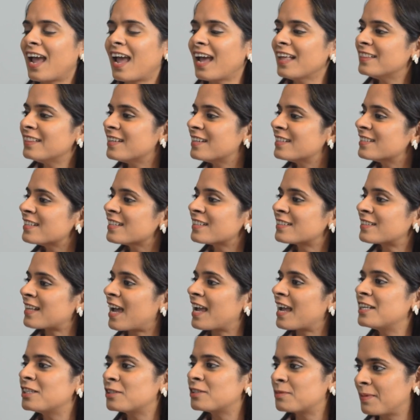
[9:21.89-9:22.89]
and there is a
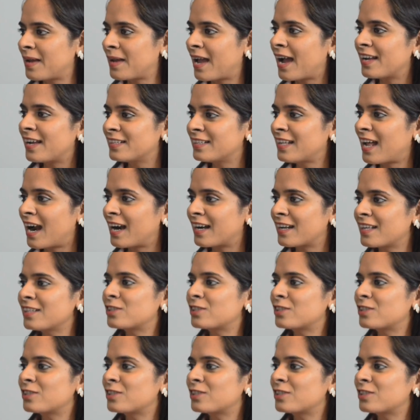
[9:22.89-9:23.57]
science behind that.